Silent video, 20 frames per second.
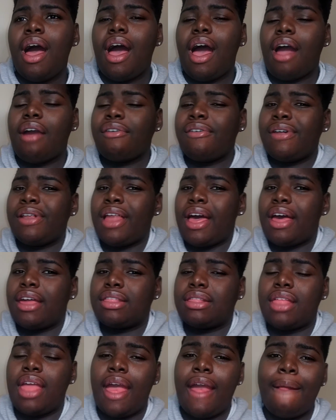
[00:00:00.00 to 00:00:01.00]
I realized
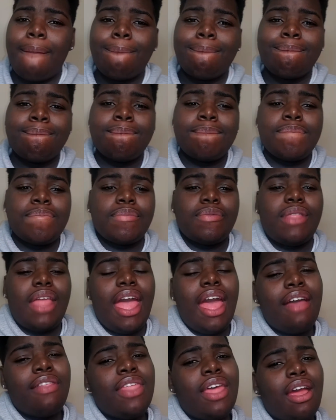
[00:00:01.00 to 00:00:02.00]
that they
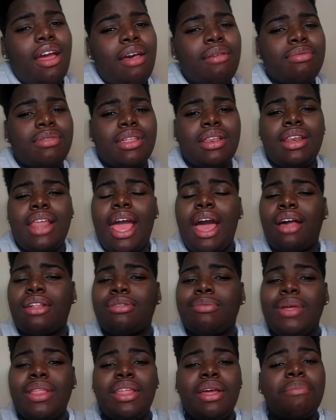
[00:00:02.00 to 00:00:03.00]
have their ups and downs,
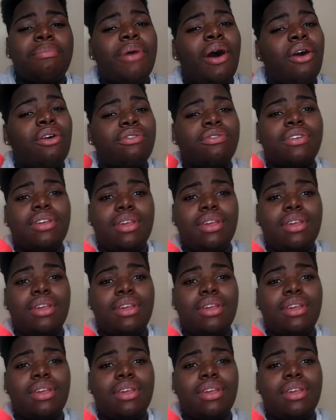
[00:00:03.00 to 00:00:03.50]
but they're both